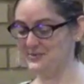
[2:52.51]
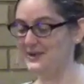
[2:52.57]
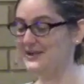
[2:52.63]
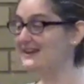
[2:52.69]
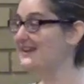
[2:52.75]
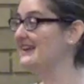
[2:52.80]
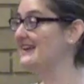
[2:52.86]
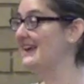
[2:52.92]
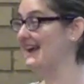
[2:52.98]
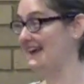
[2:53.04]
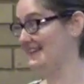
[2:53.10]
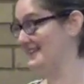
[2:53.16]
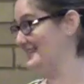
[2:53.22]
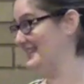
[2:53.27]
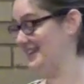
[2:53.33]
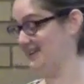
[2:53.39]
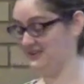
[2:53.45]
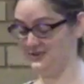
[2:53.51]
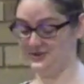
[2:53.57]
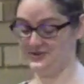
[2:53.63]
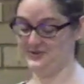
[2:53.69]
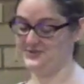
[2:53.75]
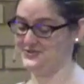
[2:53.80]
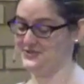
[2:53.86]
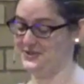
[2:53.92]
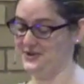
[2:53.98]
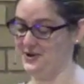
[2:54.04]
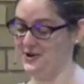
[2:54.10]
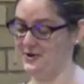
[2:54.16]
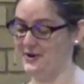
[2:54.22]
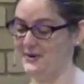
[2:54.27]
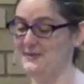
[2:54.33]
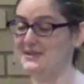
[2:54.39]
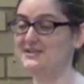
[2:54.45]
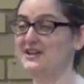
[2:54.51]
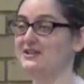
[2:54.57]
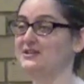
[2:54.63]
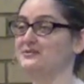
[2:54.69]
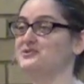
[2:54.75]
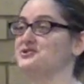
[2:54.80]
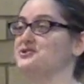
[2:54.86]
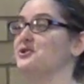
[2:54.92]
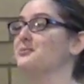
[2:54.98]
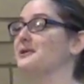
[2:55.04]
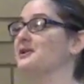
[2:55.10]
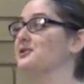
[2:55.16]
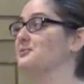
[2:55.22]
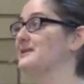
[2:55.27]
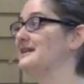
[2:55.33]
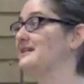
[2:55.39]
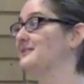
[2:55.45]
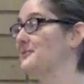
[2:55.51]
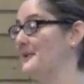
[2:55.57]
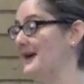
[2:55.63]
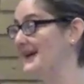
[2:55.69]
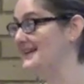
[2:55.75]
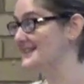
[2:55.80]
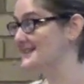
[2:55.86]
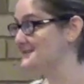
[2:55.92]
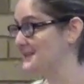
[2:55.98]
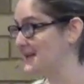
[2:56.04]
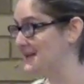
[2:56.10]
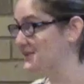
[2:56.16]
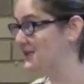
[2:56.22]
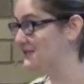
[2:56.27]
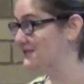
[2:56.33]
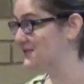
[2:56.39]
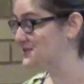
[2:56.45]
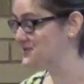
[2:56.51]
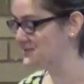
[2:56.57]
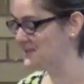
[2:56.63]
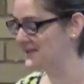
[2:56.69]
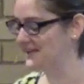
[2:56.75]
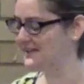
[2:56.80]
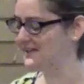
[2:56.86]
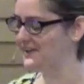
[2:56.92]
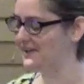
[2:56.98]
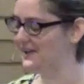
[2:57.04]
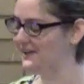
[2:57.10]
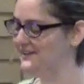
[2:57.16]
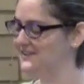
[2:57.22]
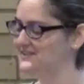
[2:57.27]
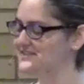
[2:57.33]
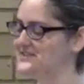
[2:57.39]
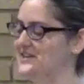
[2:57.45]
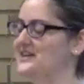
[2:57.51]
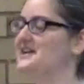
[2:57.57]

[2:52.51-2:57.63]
we and the other girls on our hallway, we thought there was no better way to spend our first weekend in college